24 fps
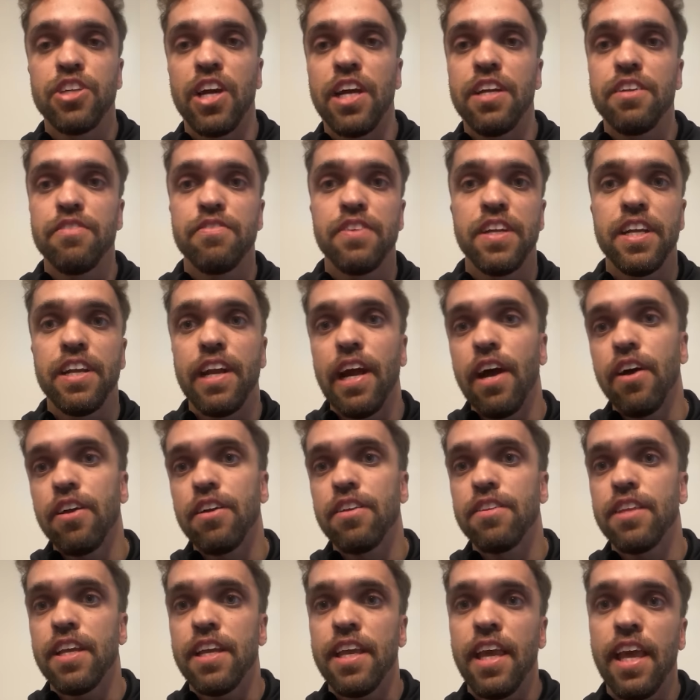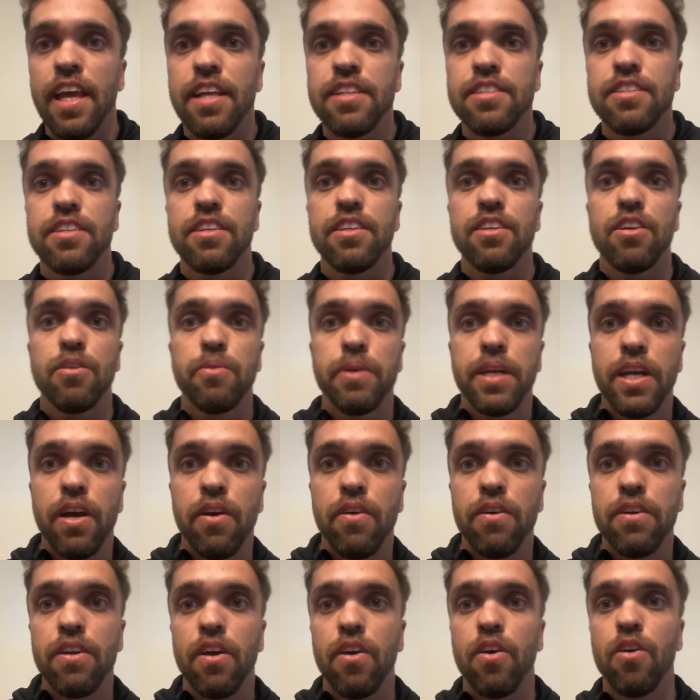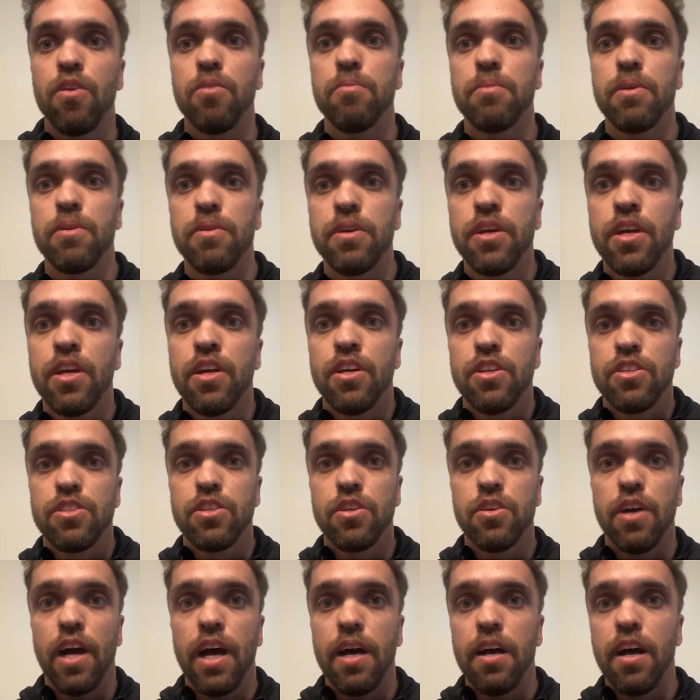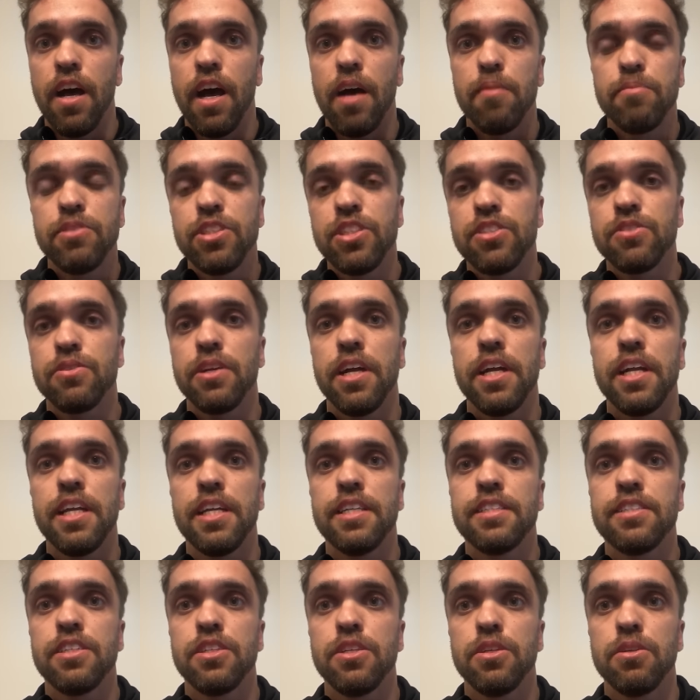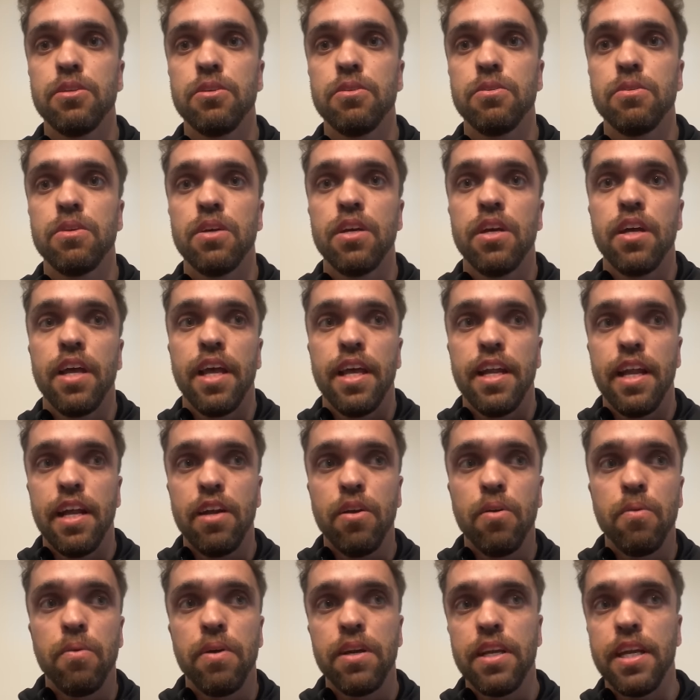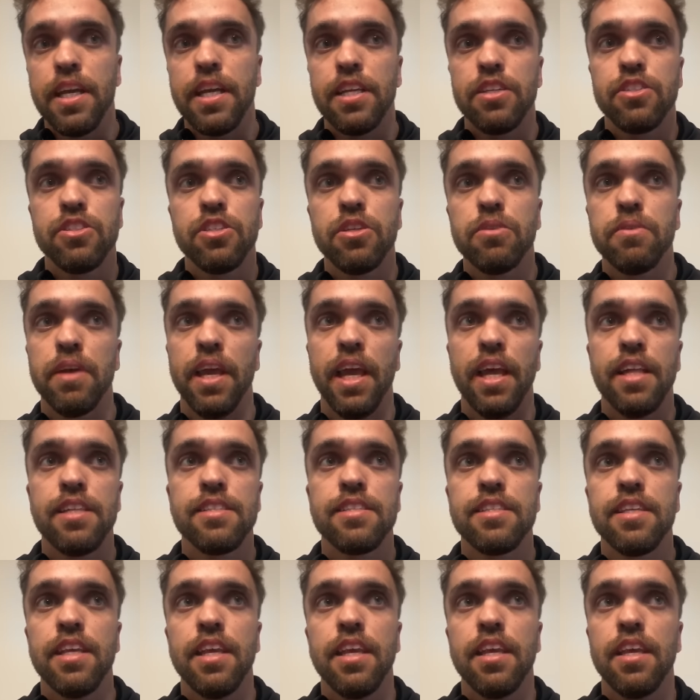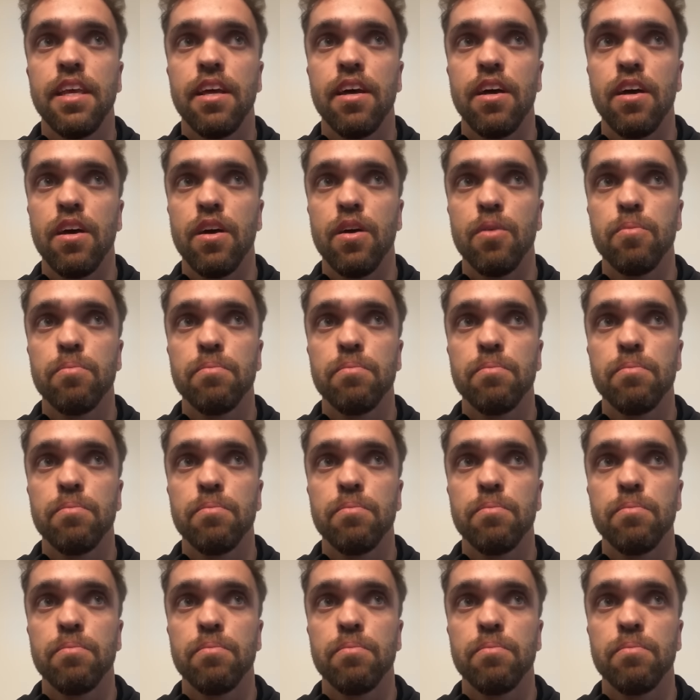trying to figure out, are they canceling? Are we going home? Or so I'm just ready to, and I don't want to get too antsy